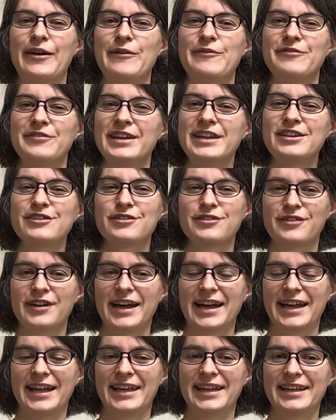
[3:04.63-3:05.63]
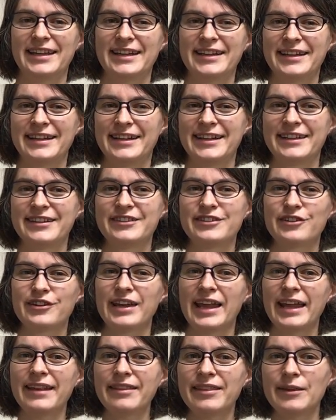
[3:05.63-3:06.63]
we try to
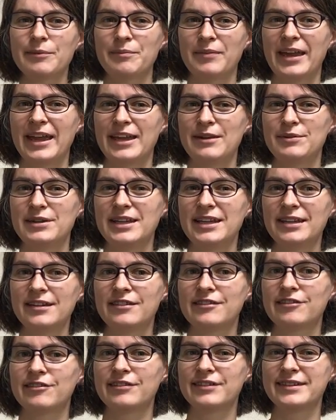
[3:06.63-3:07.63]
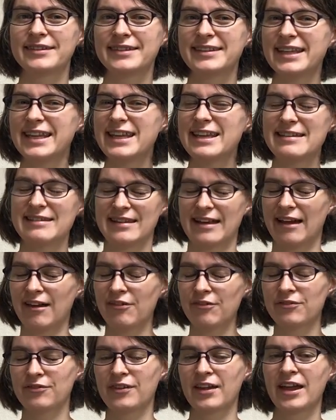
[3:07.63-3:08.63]
get the baby to see enough,
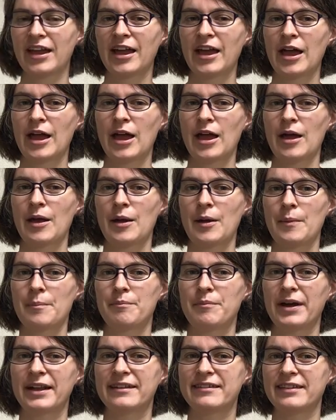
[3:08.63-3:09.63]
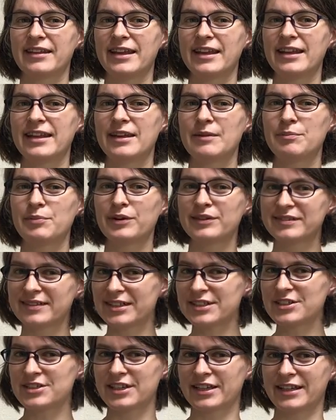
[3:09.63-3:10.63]
but in a
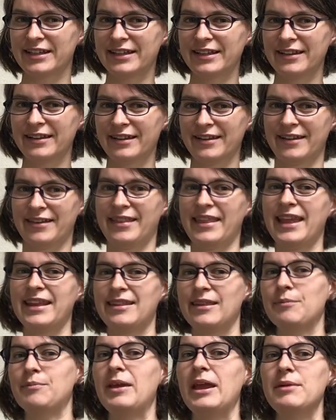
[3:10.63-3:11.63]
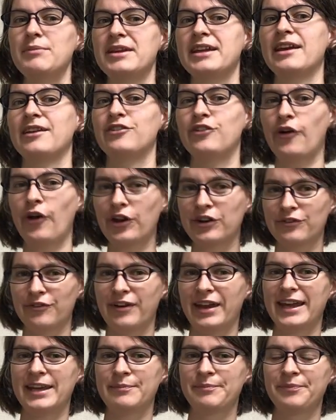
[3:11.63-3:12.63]
position that the baby can turn
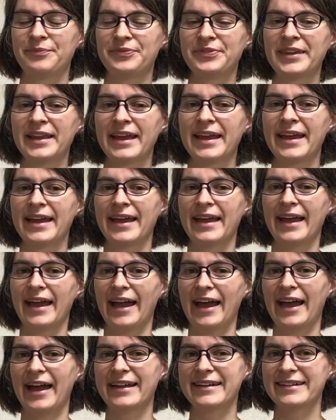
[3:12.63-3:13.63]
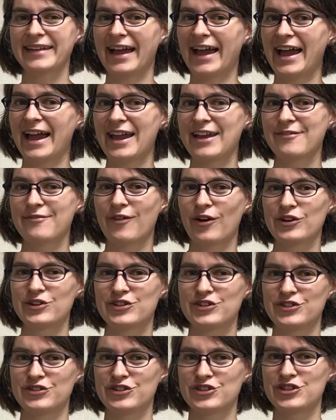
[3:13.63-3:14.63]
away. And I want
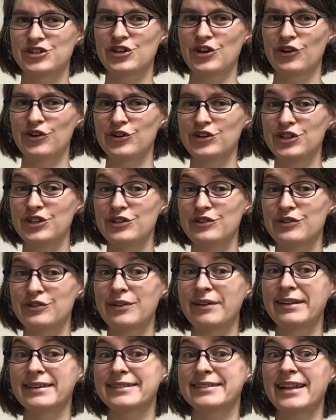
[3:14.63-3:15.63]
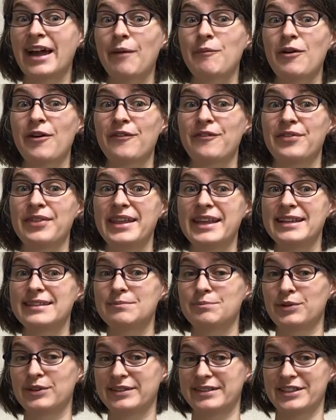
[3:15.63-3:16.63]
to show you some of these
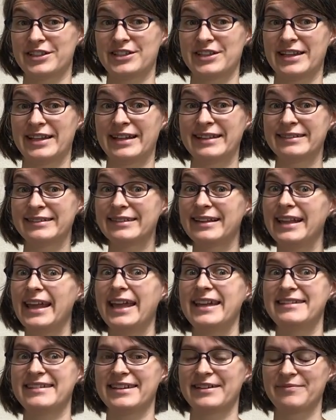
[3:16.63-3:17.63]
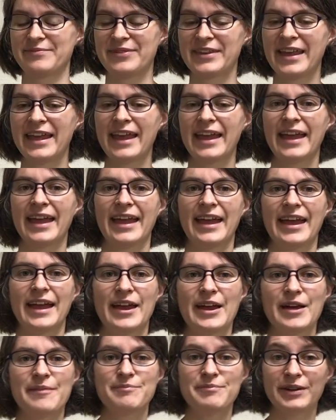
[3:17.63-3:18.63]
positions later.
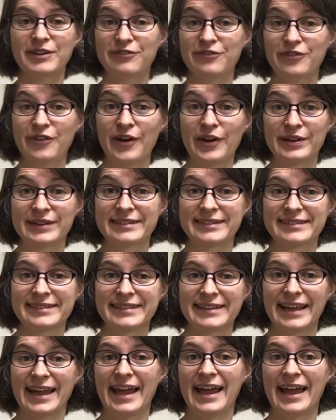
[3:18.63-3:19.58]
But first,